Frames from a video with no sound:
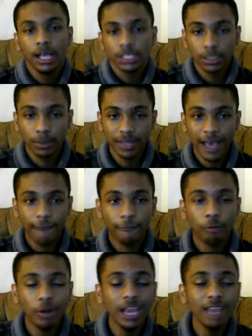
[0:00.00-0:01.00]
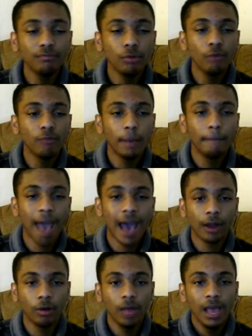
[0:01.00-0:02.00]
some of that free movement
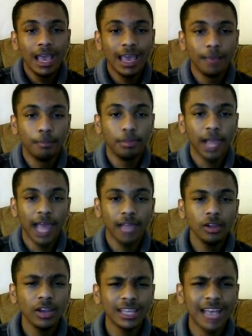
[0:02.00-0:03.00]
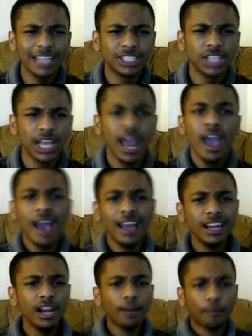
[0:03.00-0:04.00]
battle in play. Look at that shit. And
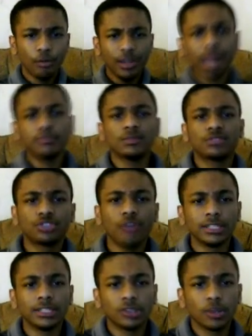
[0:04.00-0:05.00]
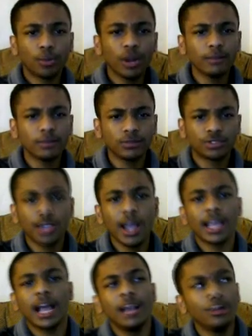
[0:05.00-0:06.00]
he did a preemptive strike. So the preemptive
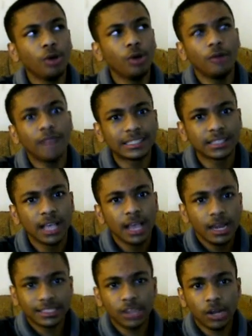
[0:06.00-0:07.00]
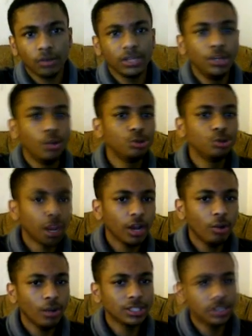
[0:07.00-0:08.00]
strike, I don't know if that's necessarily new in
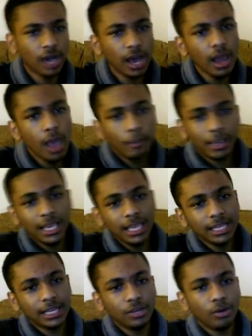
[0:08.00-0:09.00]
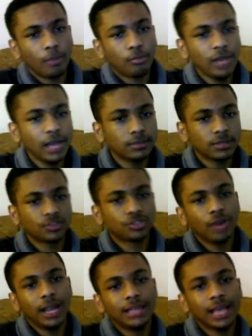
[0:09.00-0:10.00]
Dragon Quest or not, but he can do a preemptive
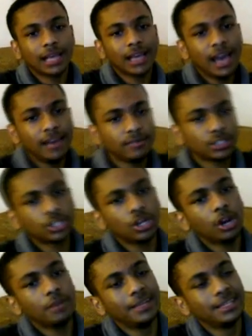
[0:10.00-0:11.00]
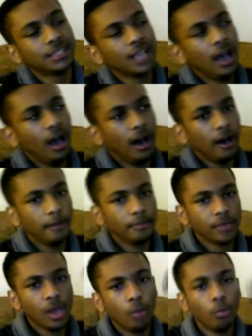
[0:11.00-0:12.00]
strike that kind of determines
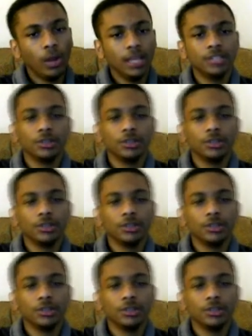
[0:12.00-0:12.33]
what he's